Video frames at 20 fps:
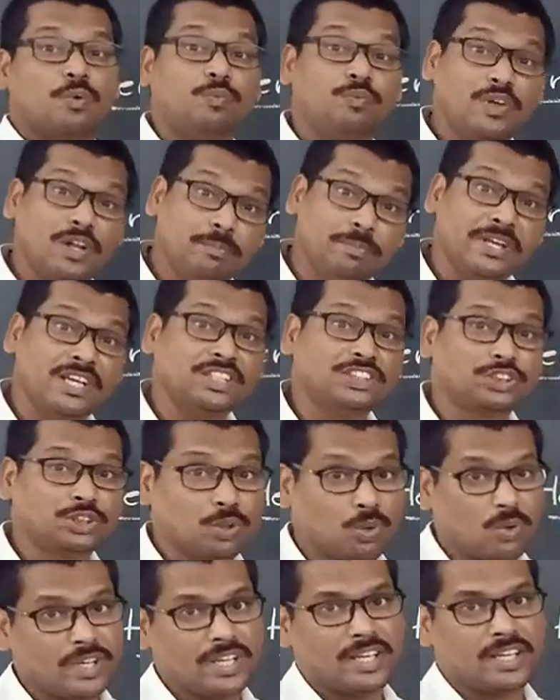will be
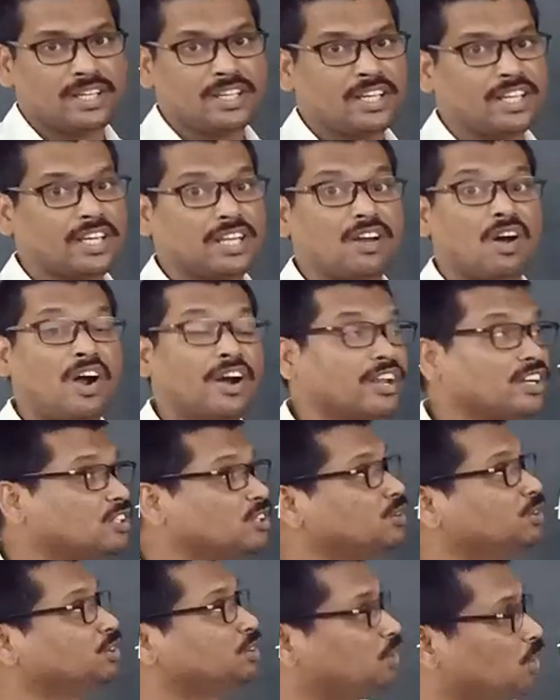showing in order
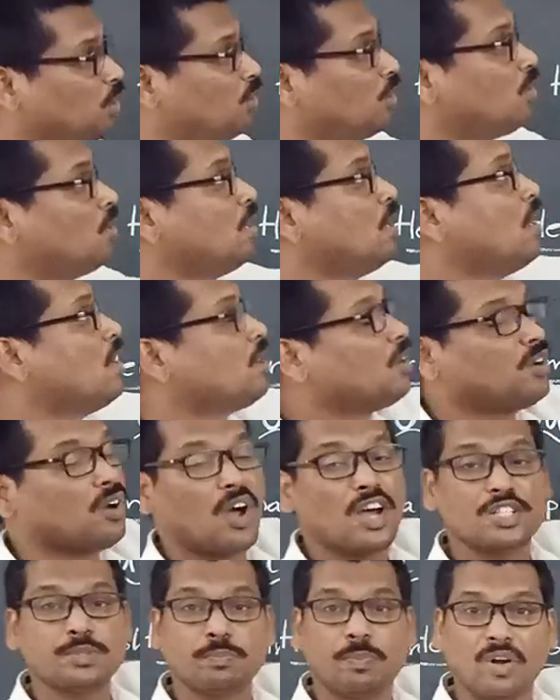to show
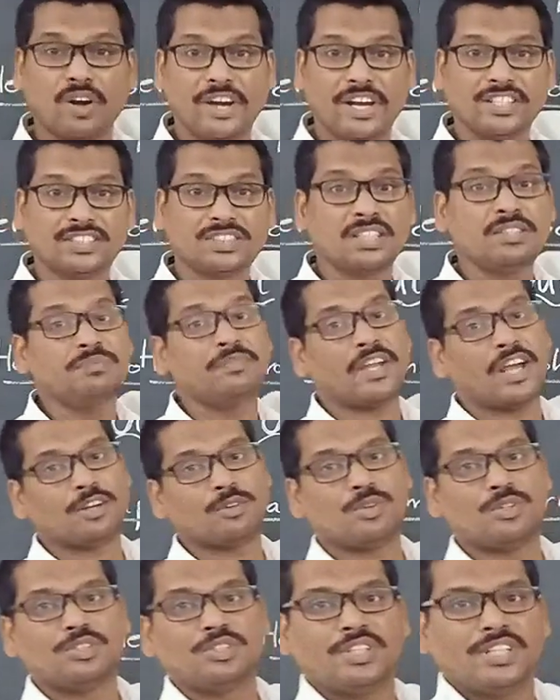cross-pollination? We are
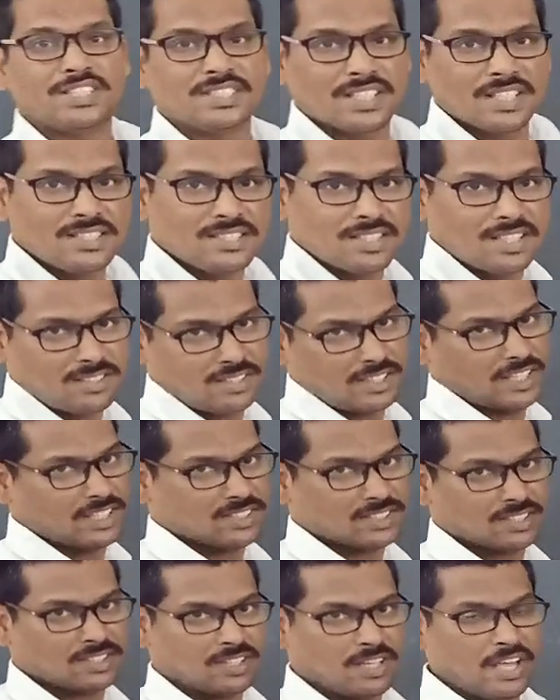going to discuss in
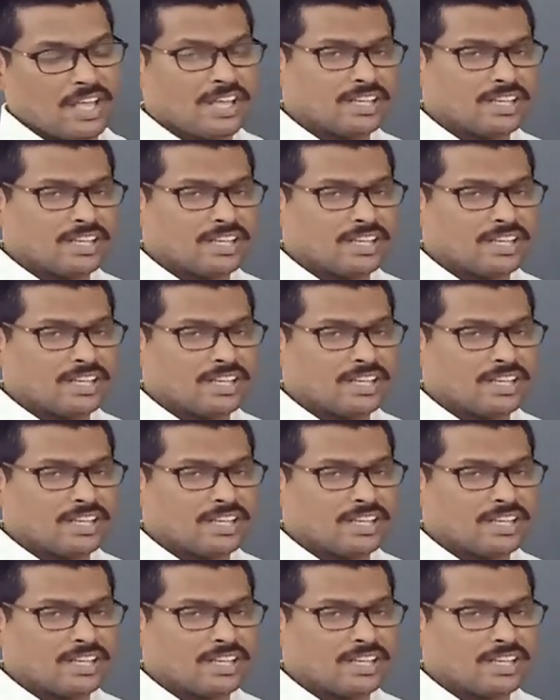this.